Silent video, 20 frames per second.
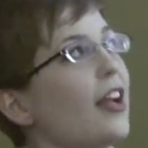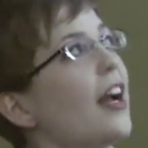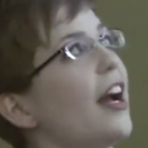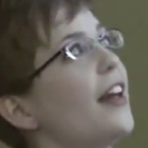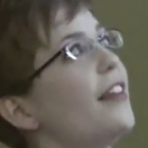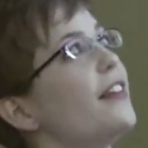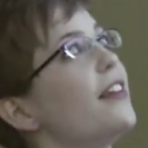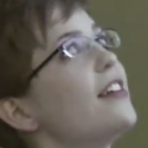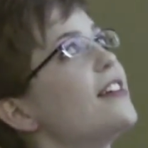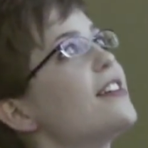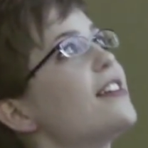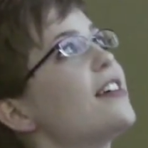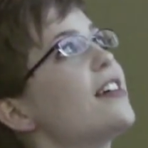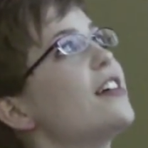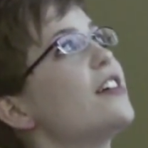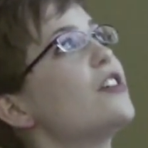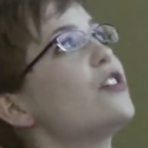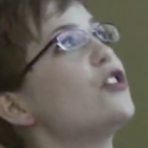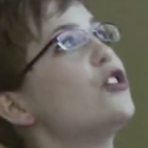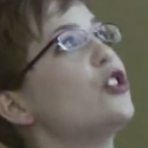And this
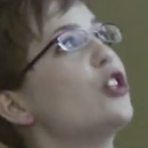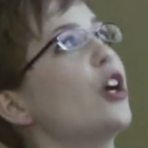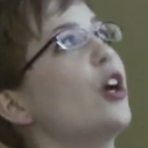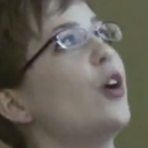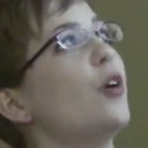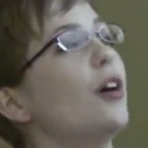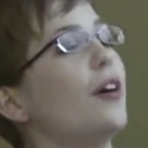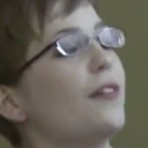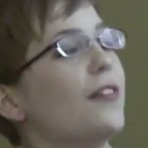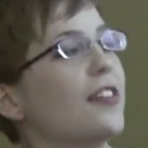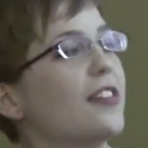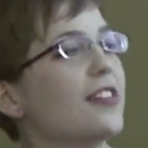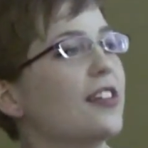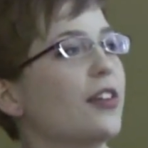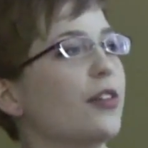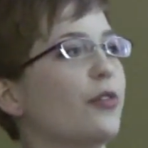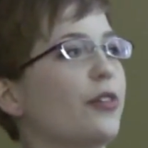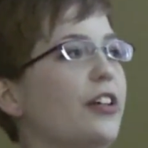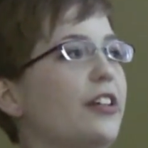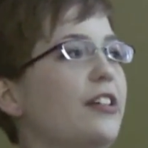is Joe of the
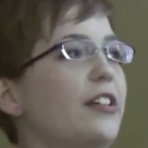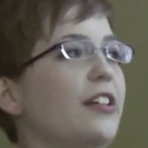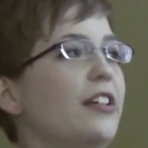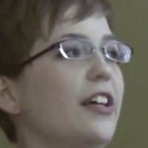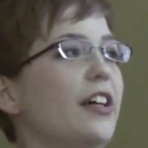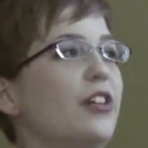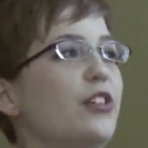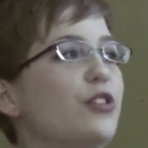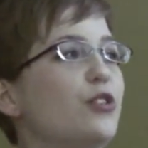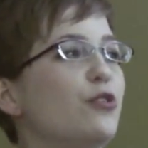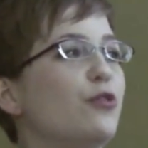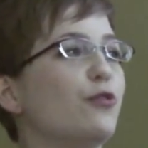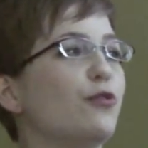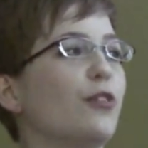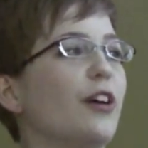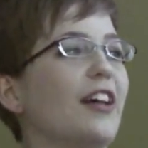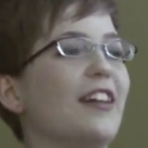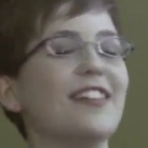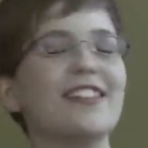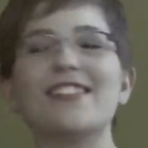Slithery D and two
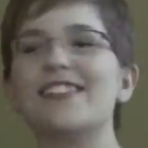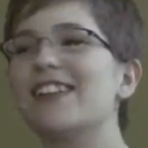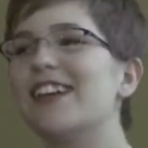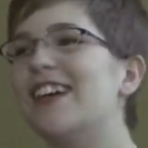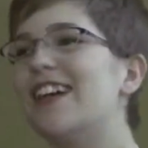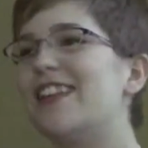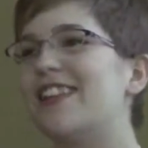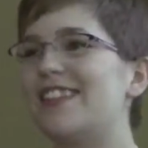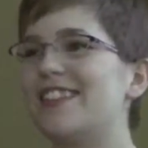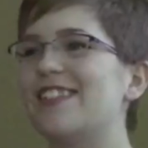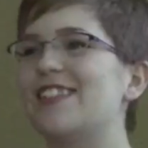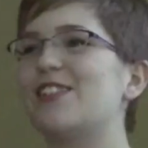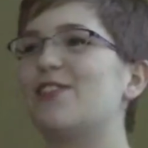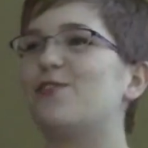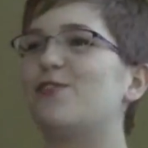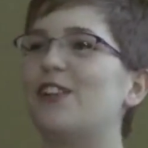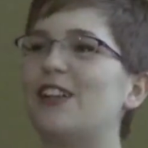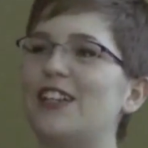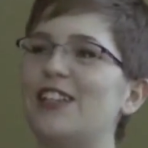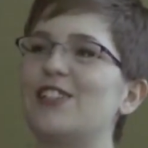friends. This is a
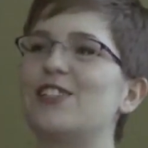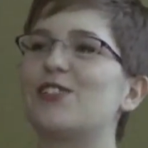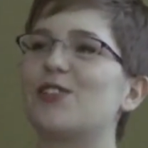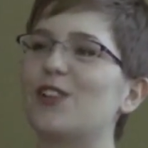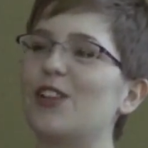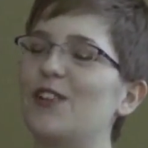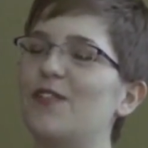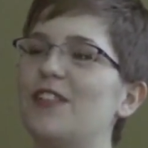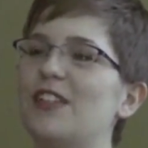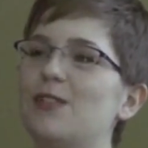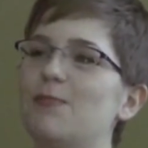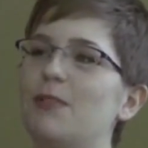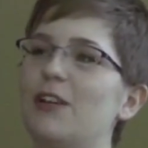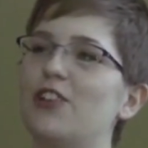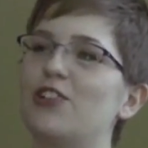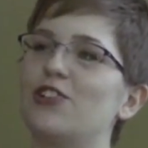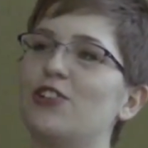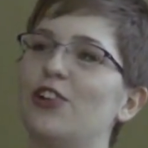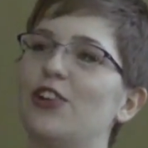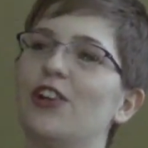funny story of this
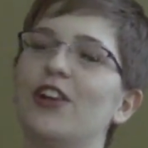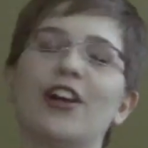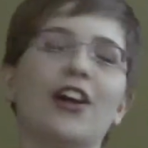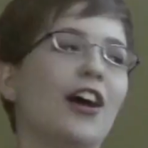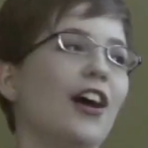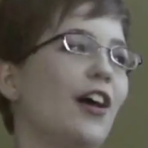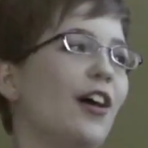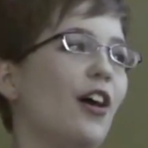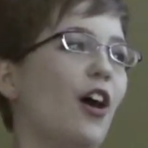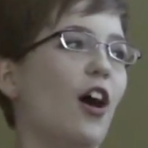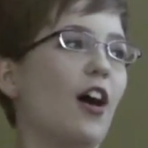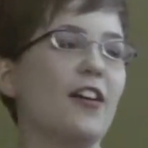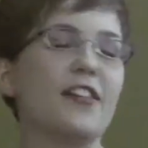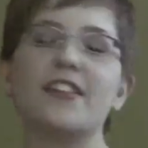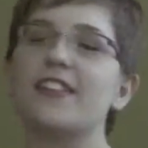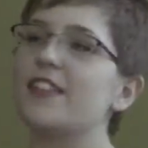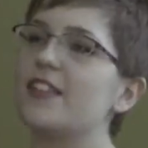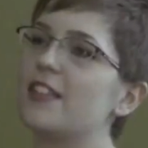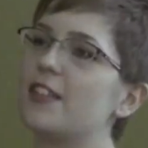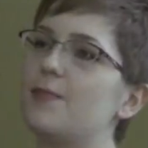picture.
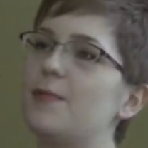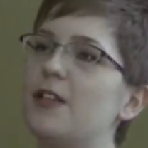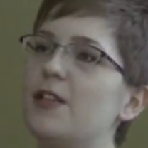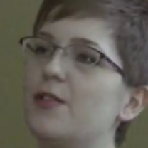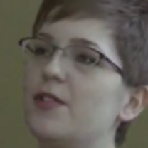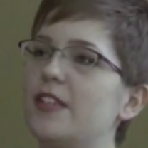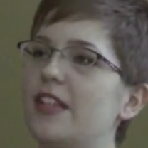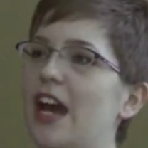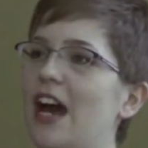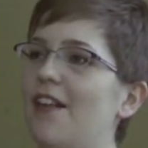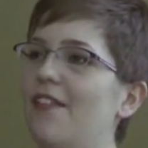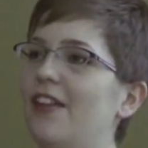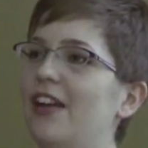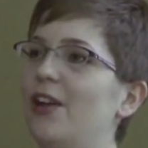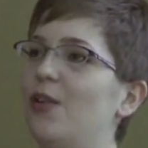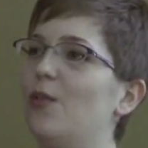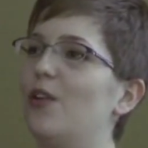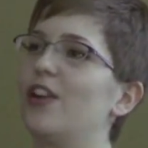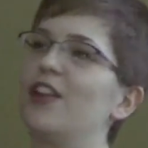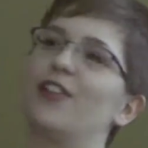Autism Speaks was
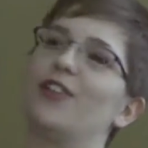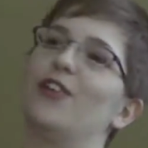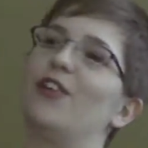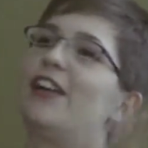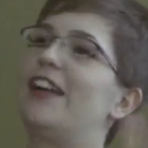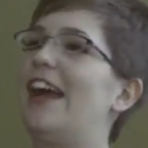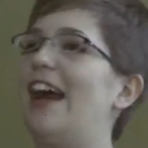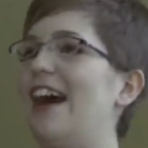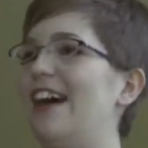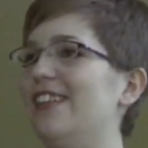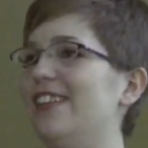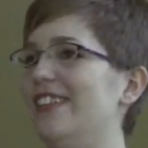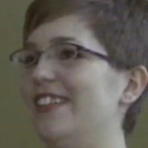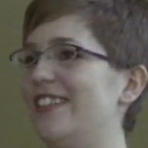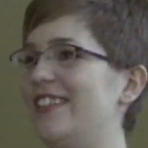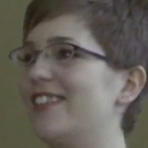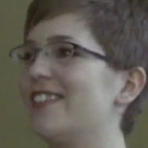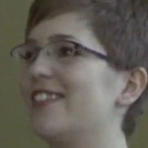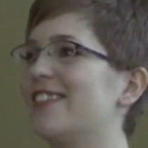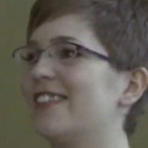having one of their galas.
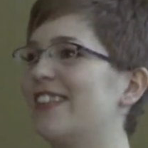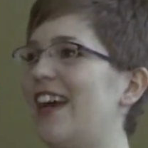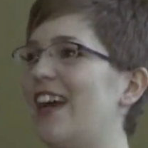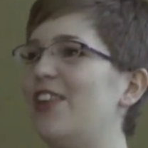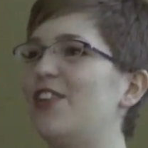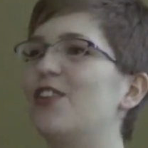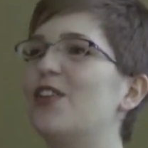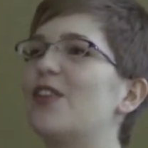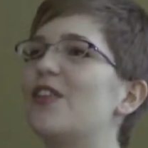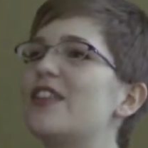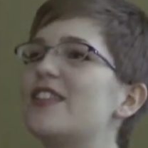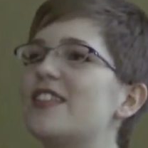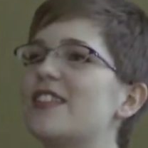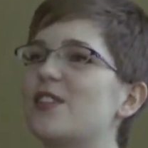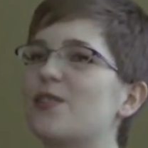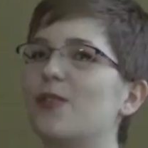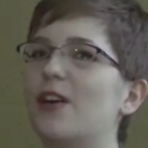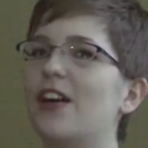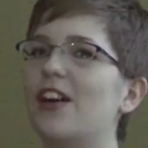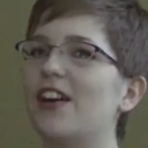And you know, this
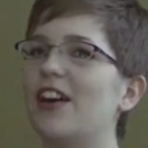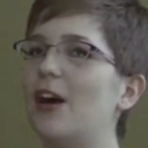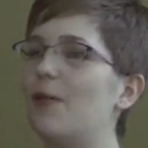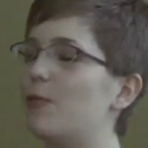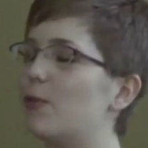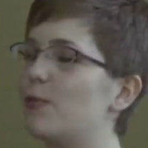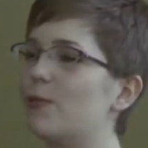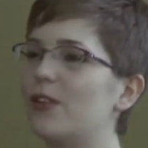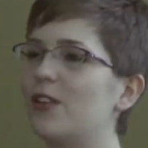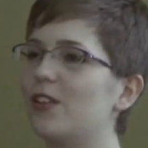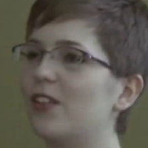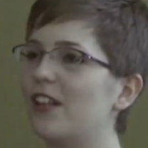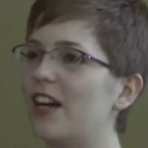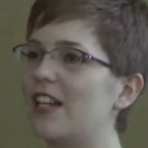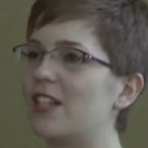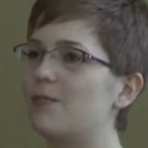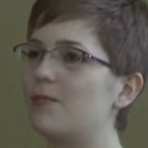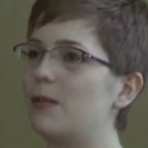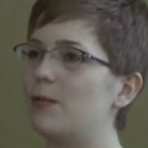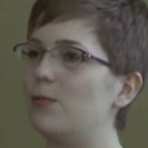is where upper middle
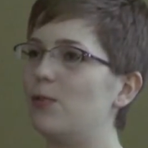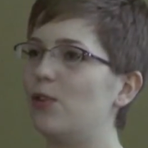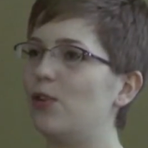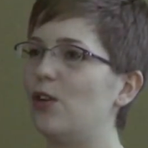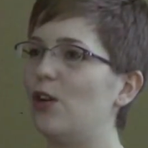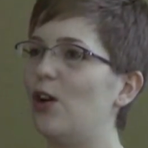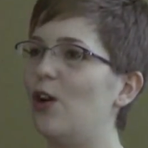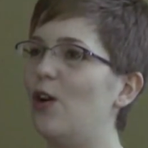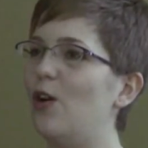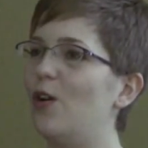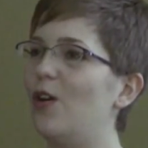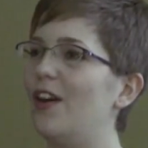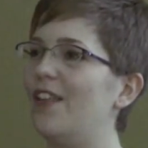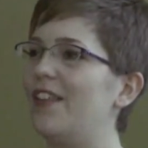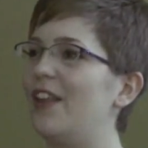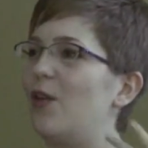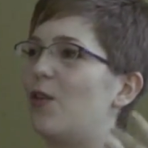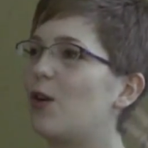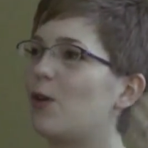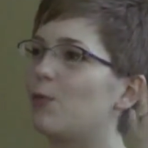class people go and
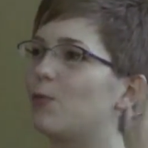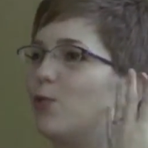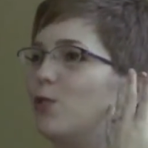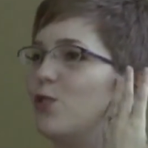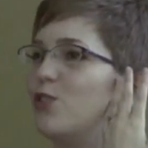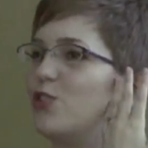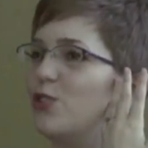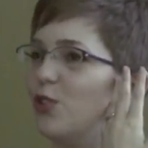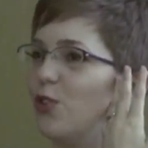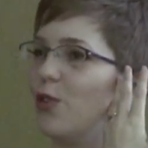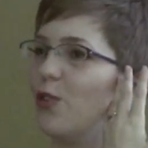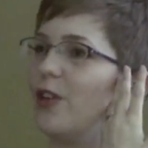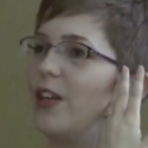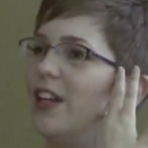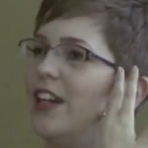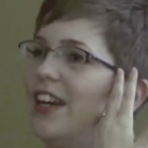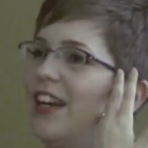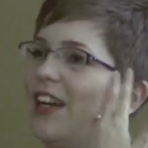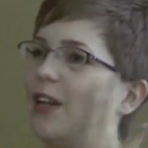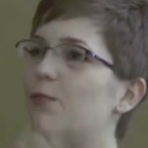they wear blue
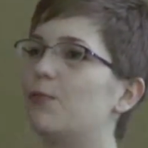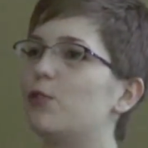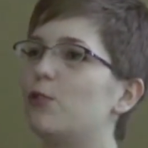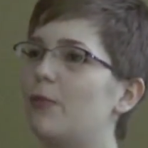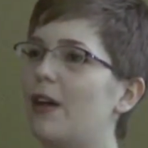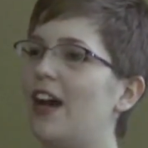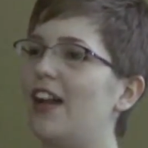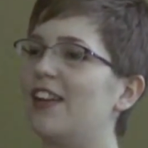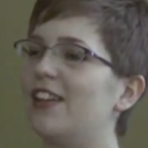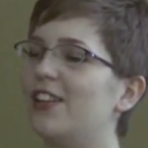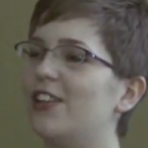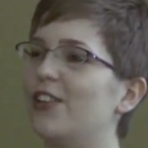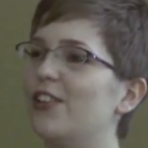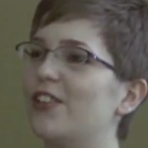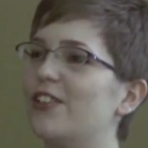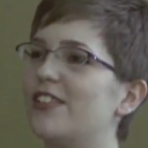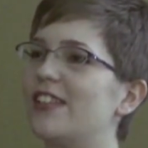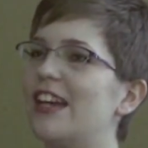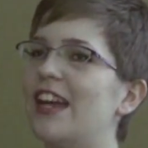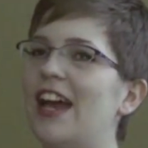jewelry and get blue
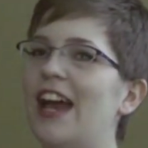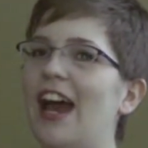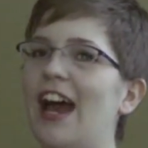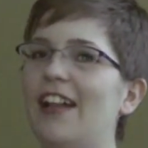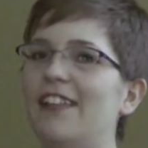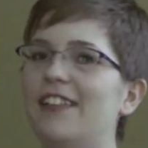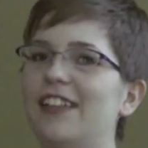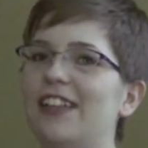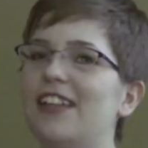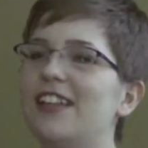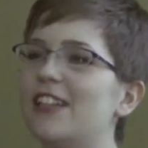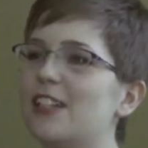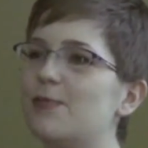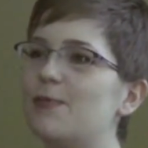manicures and they eat